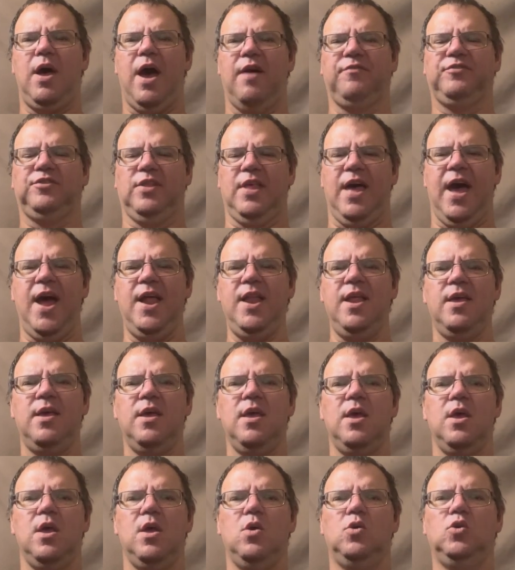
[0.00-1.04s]
after that,
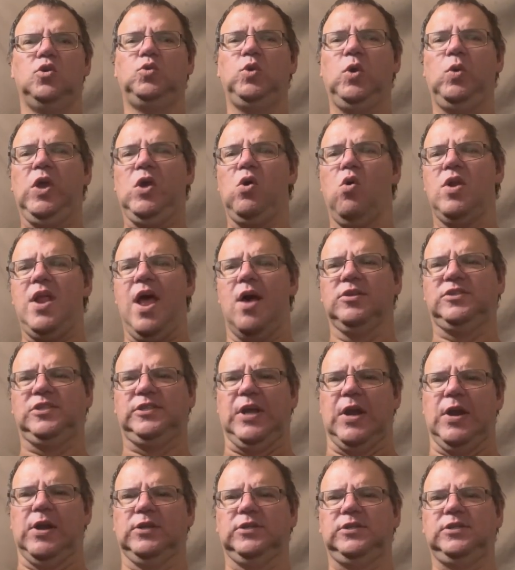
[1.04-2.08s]
was we go
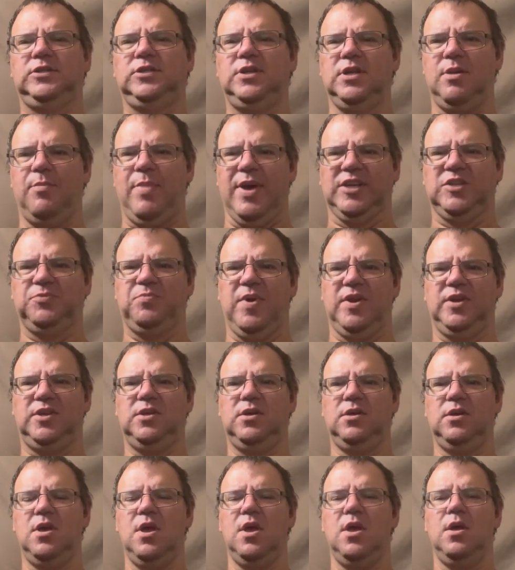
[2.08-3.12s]
downstairs to the basement,
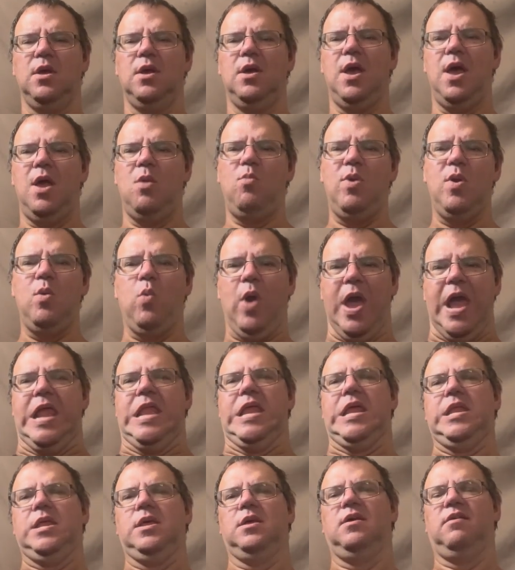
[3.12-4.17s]
and we
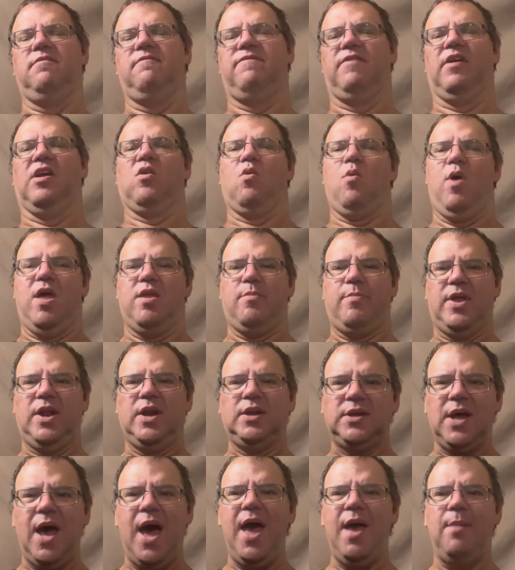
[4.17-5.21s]
waited for quite a bit of
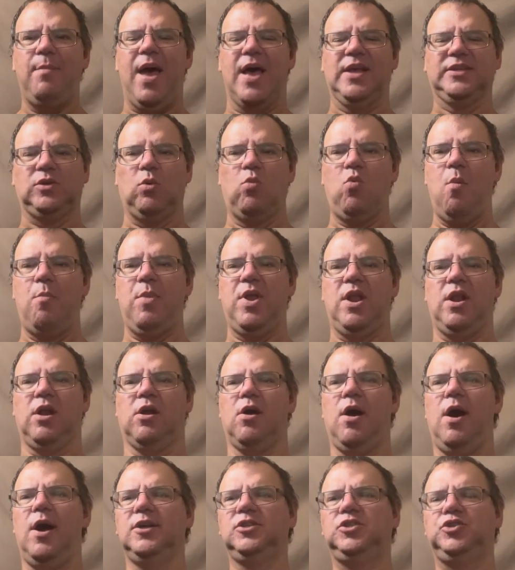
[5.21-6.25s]
time as a woman in
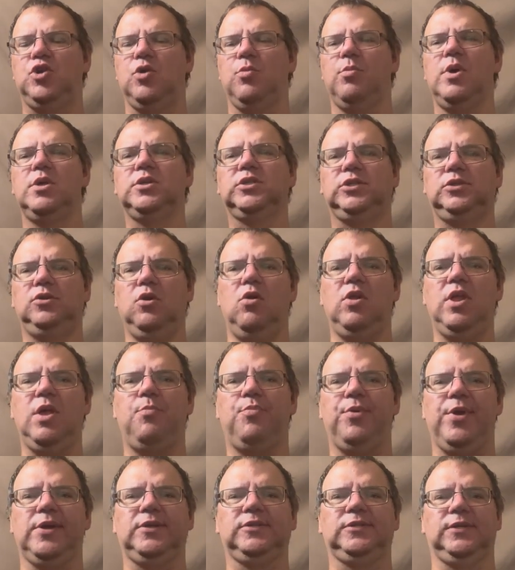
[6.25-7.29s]
costume slowly
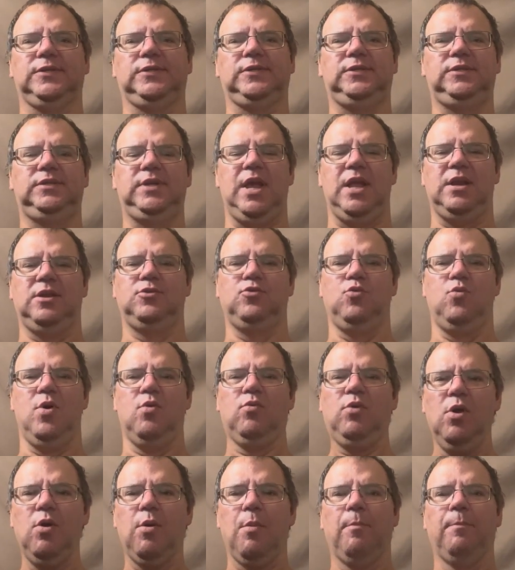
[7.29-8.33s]
brings us into a
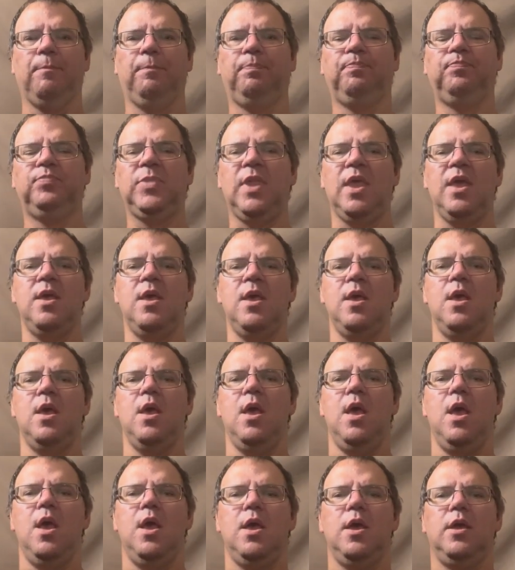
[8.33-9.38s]
room,
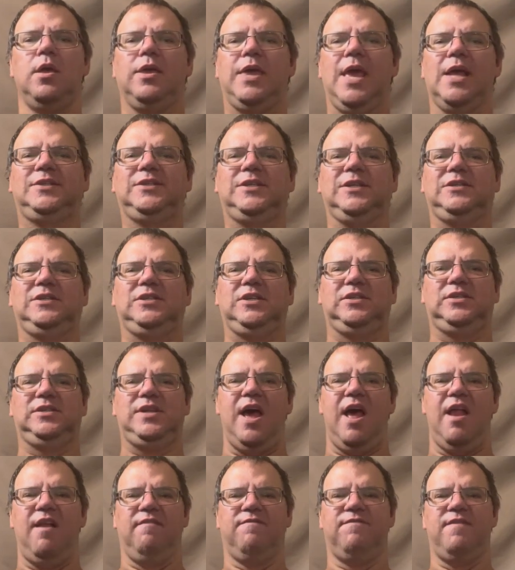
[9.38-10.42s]
gets us to
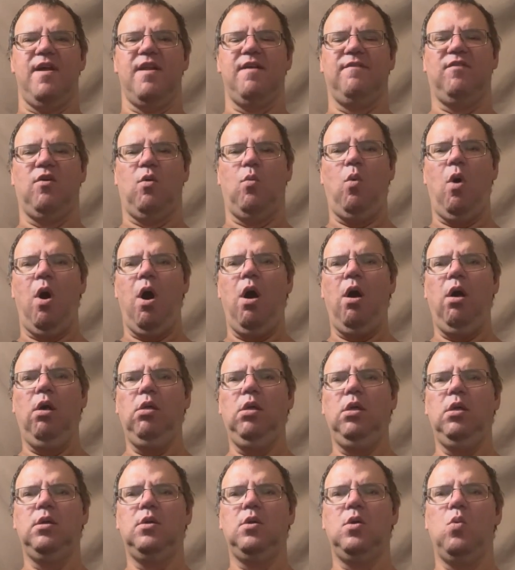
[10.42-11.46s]
stand in front of a
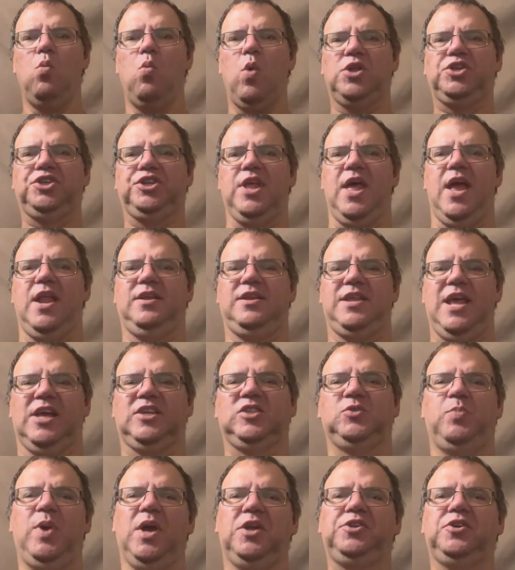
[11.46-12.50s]
wall, which then takes
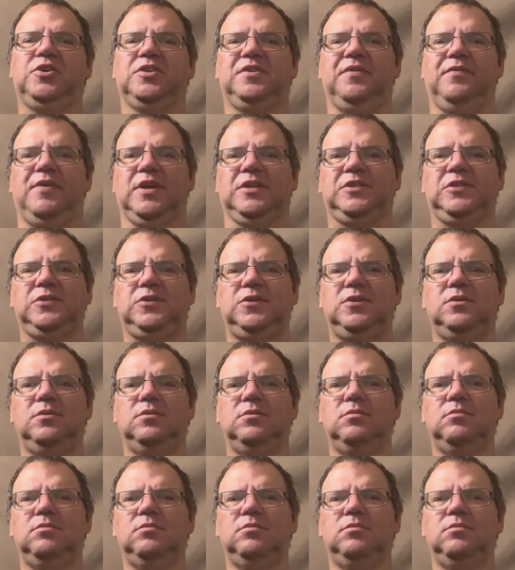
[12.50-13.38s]
pictures of us.